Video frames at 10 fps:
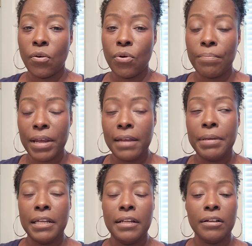or may
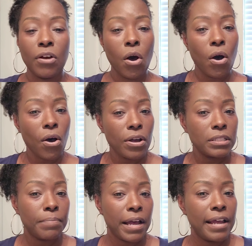be
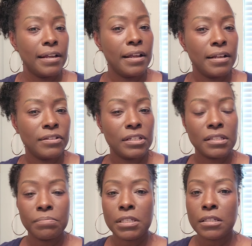caused by just
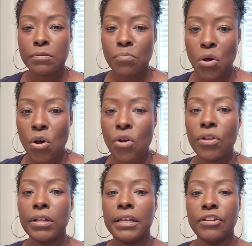some
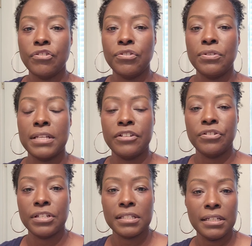small issues that
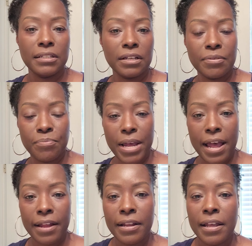you just need to
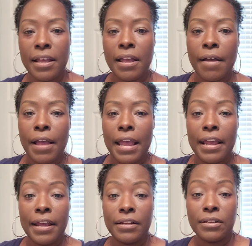combat.
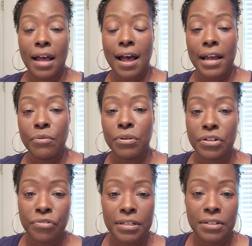And I will
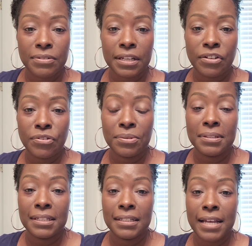address those
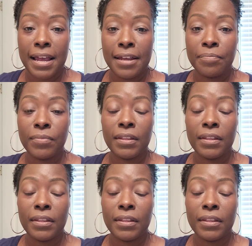issues today.